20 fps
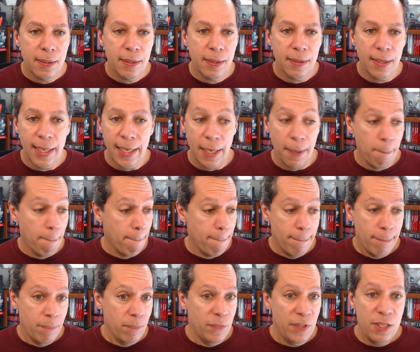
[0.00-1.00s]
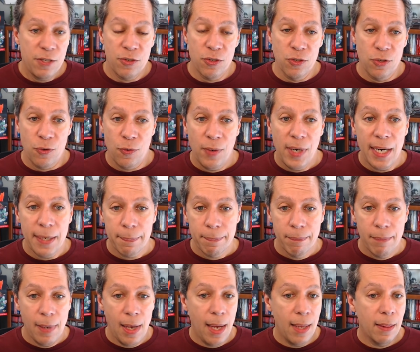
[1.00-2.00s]
They're like, this is great.
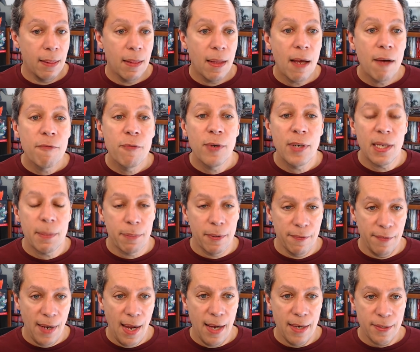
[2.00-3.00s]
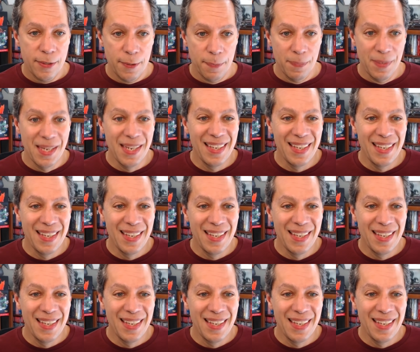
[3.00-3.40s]
I love what it provides.